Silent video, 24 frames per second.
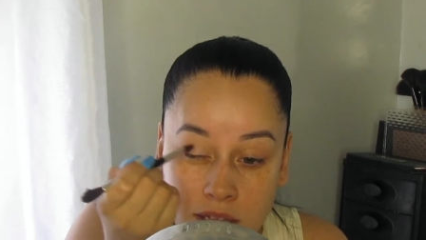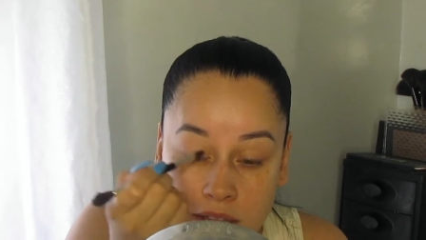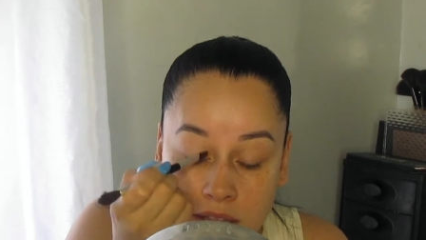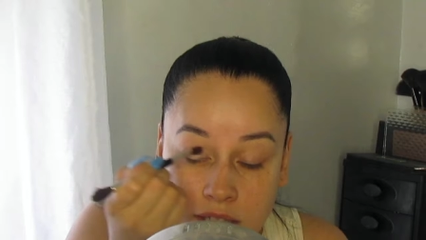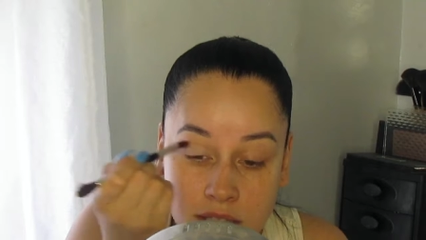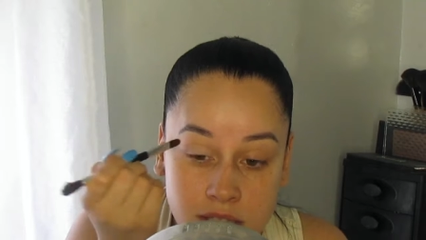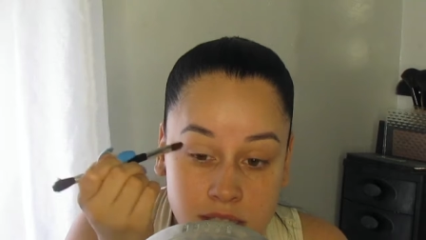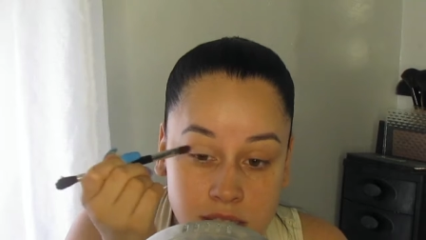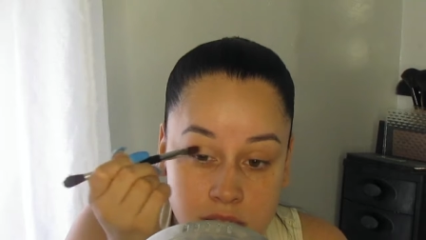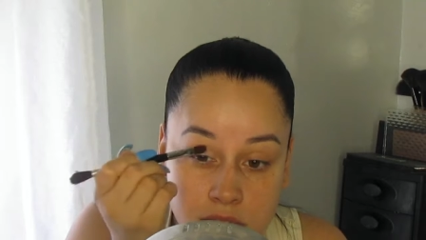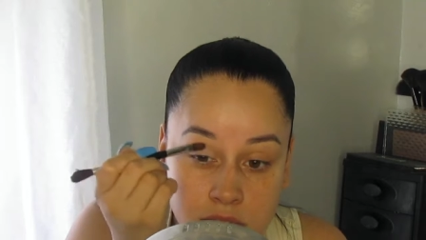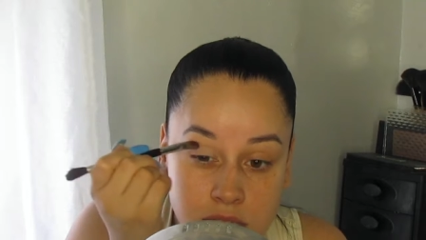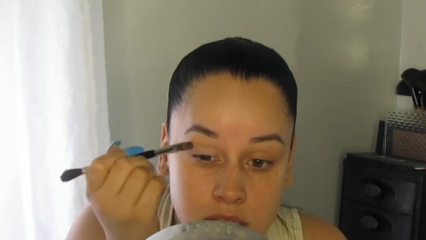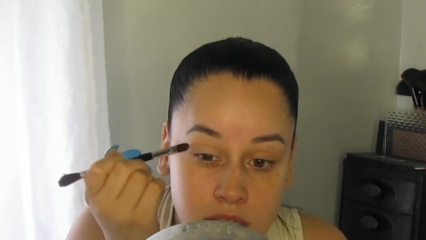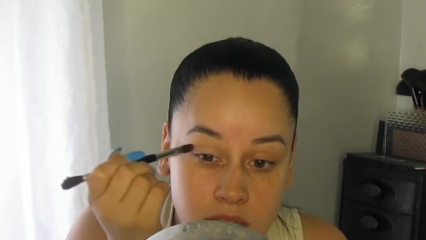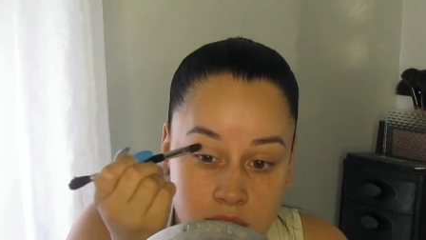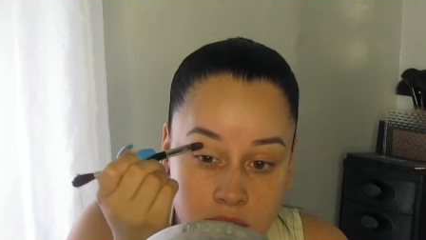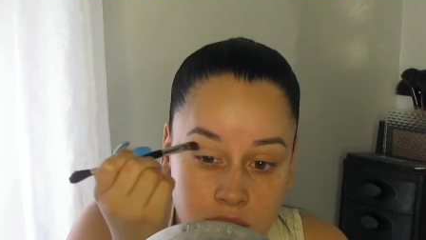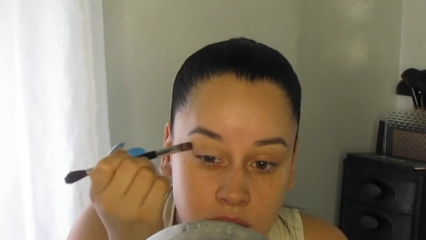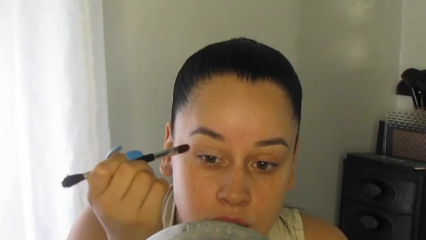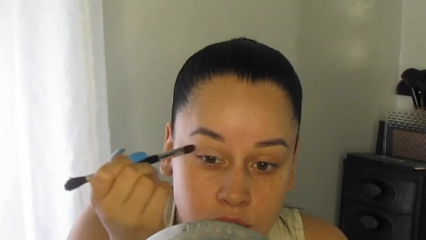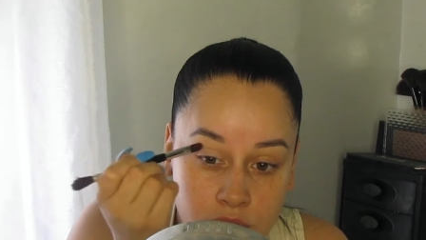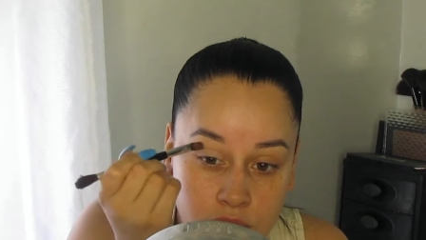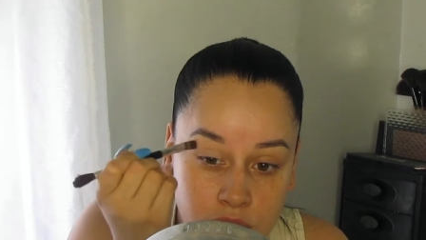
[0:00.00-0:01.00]
This is
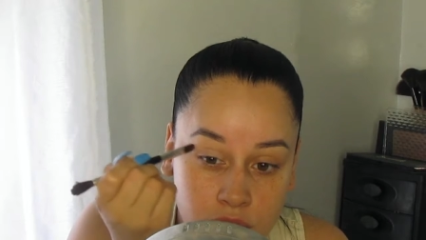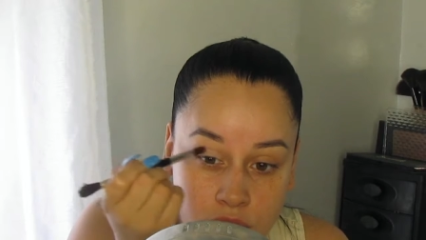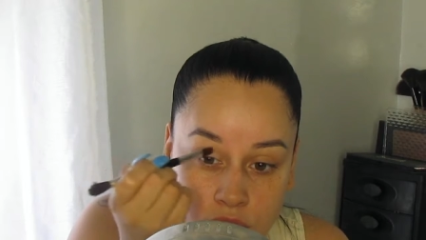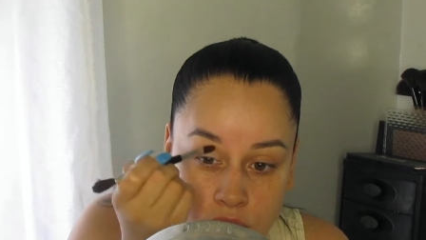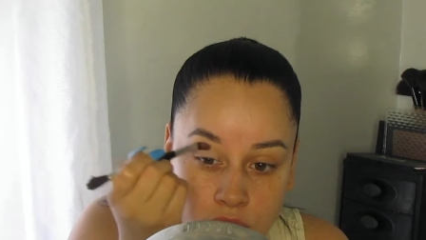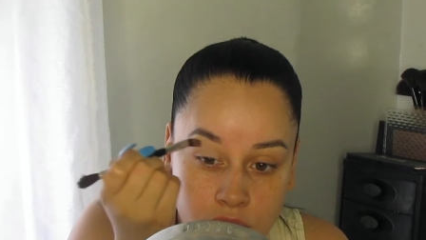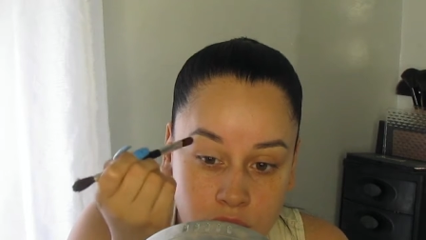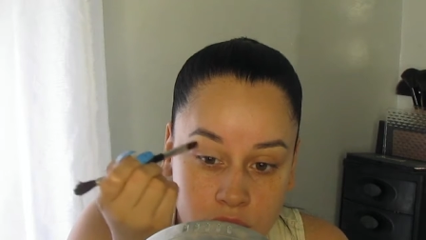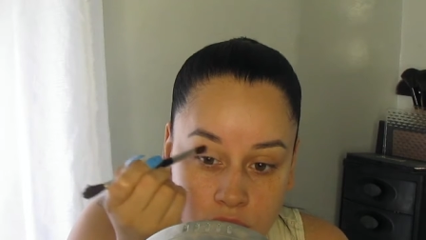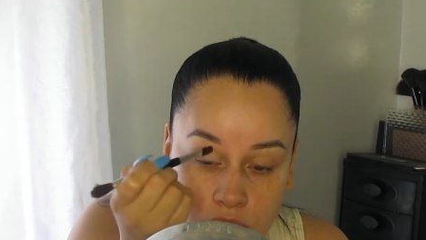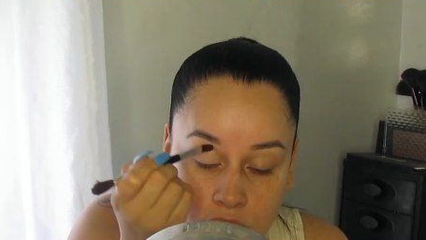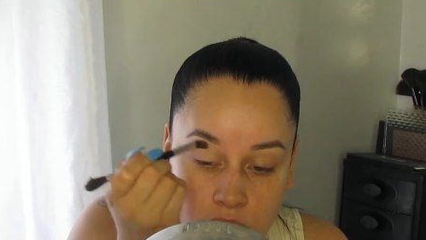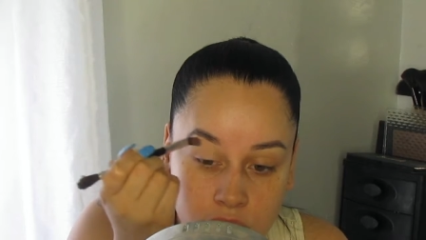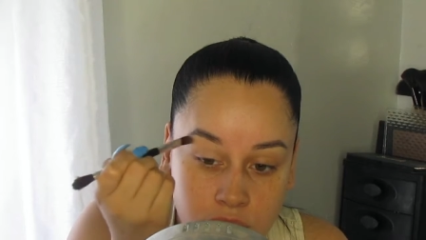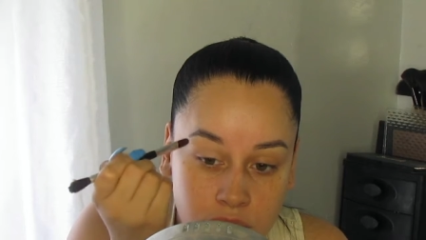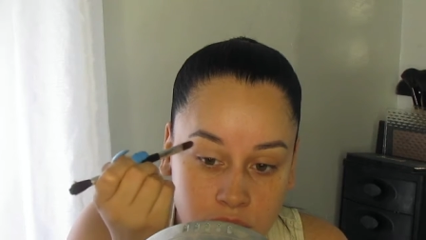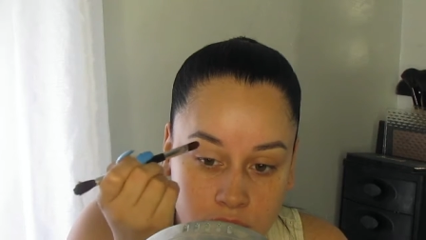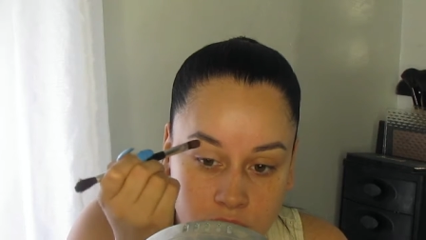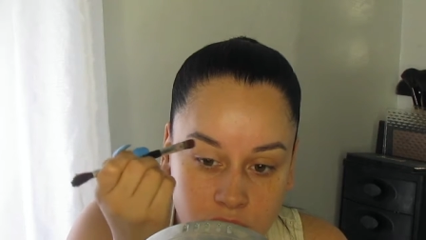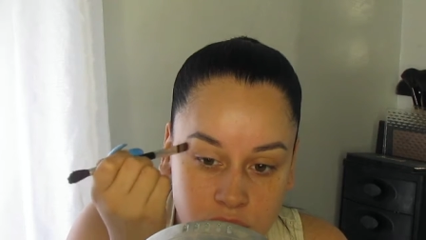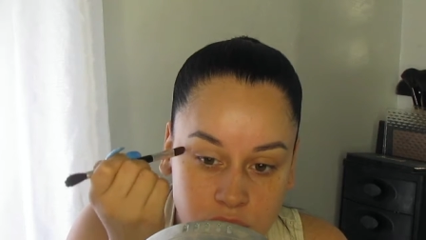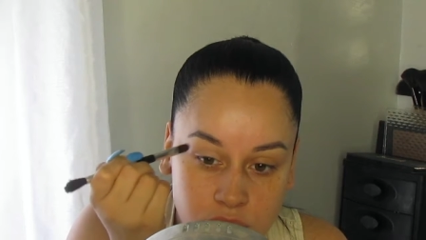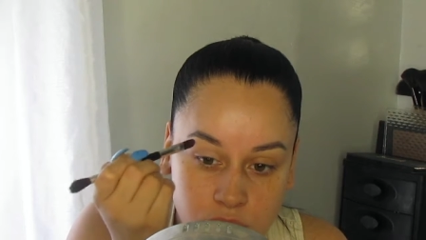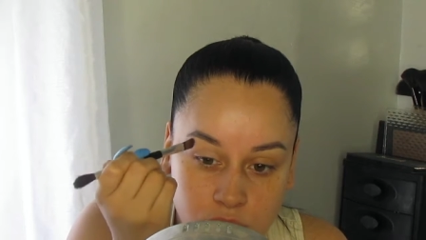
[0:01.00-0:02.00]
literally the look that I